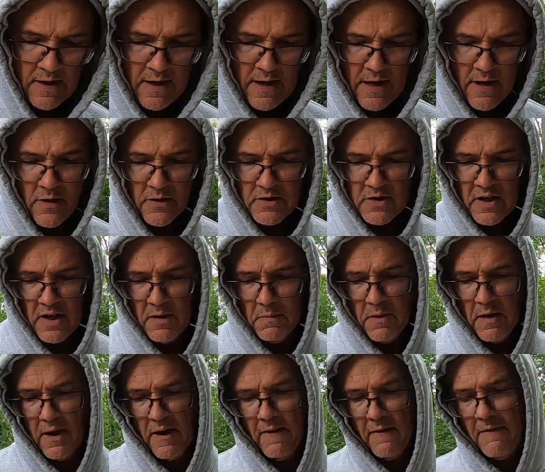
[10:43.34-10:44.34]
and now it's going to
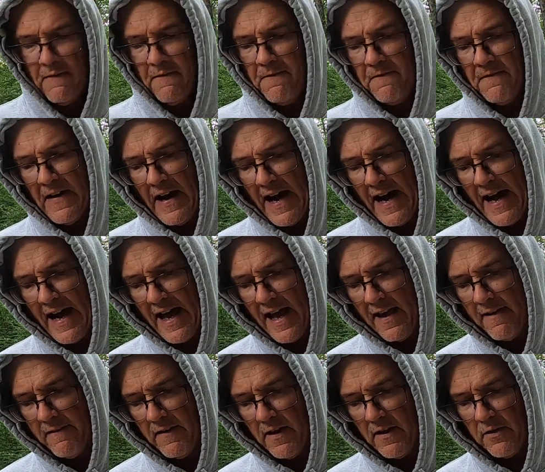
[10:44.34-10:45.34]
be
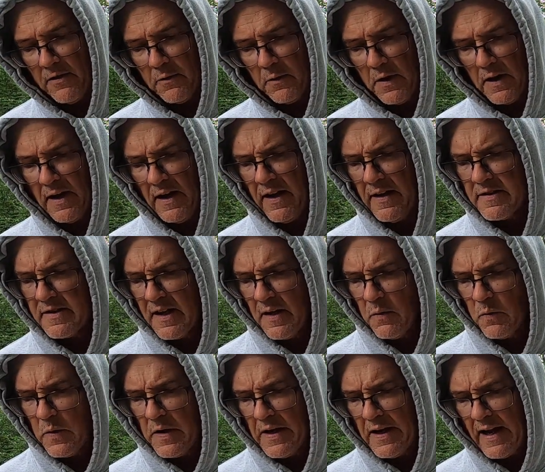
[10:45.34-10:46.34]
5 and 3. He is a
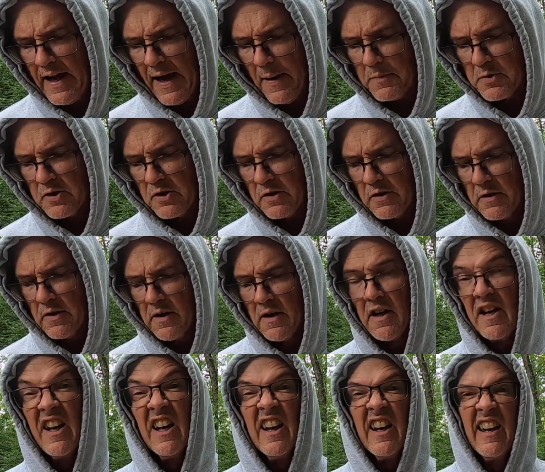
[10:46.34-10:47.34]
recapture,
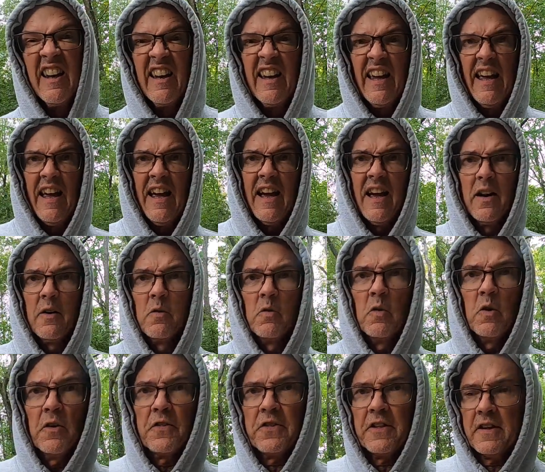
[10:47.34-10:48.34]

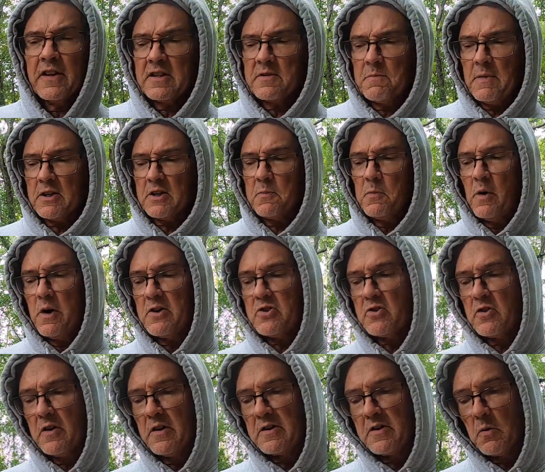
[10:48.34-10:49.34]
and with as much
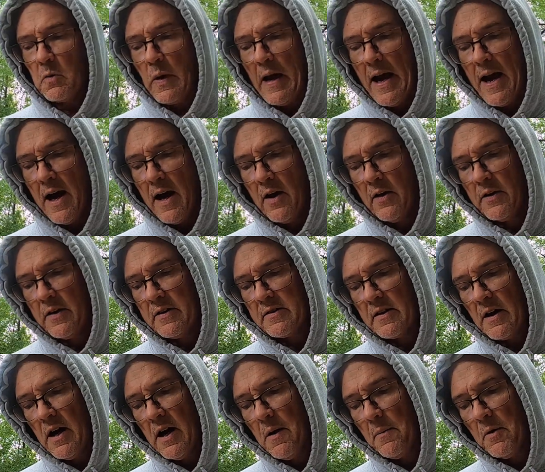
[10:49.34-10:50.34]
moisture as around, he's
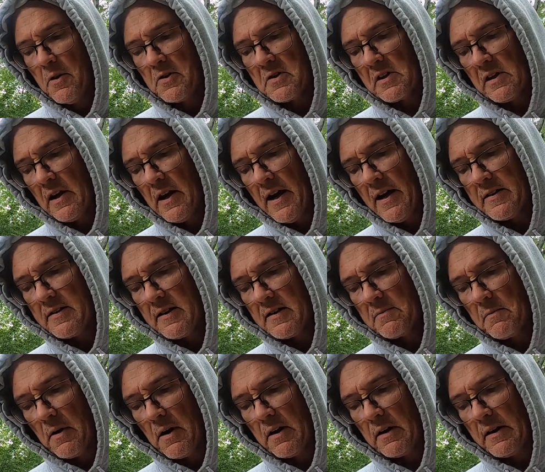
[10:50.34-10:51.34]
almost lost
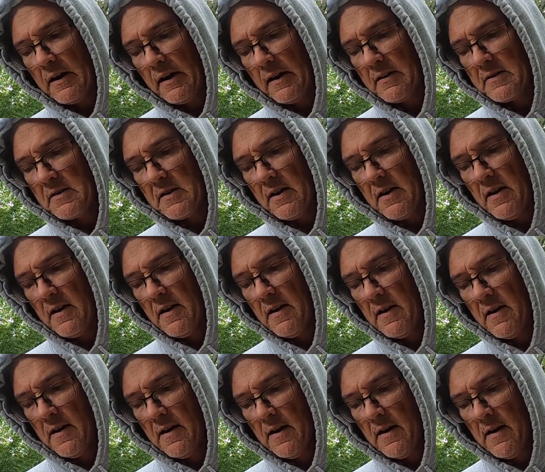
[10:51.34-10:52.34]
his markings.
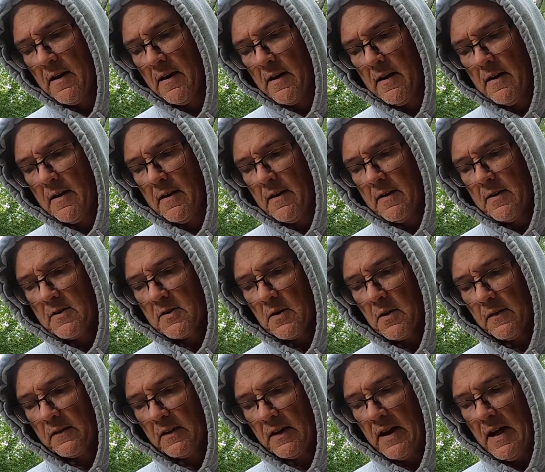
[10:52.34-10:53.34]
So
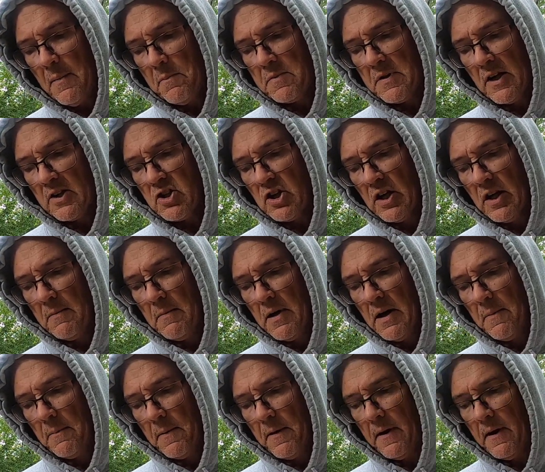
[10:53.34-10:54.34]
I have to keep touching him
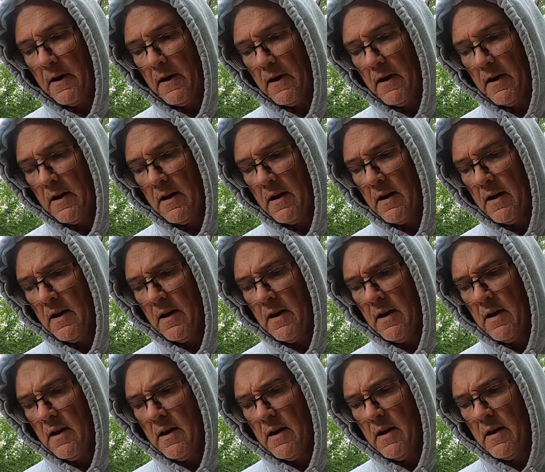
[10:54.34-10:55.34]
up.
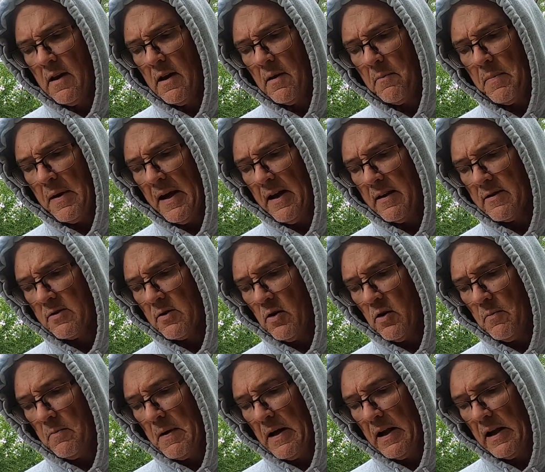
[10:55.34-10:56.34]
Paint his
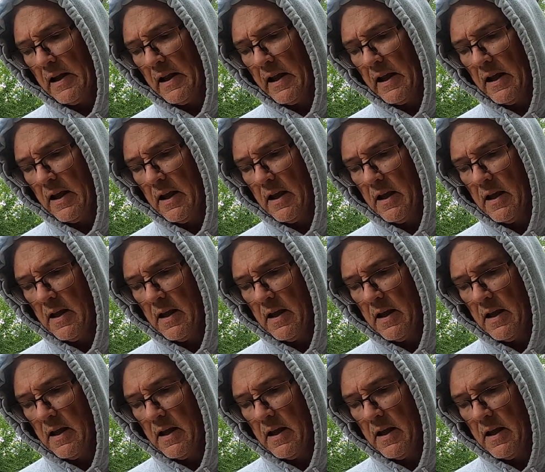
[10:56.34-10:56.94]
whole belly.